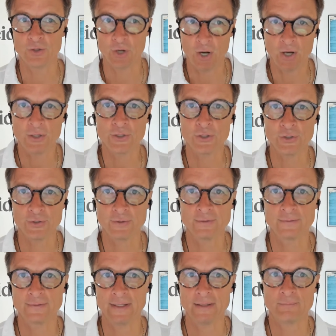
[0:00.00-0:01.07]
due to
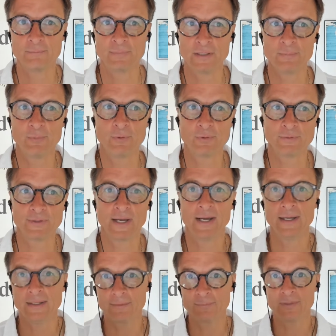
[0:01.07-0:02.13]
hunger than people
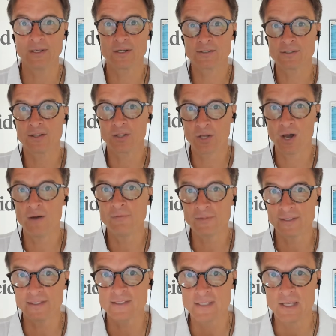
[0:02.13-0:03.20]
dying because of the
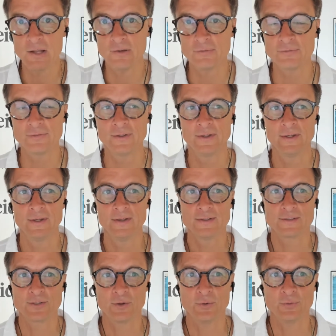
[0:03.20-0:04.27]
conflict itself.
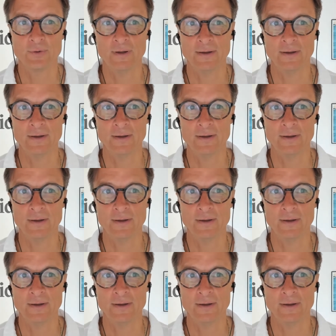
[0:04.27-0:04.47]
So,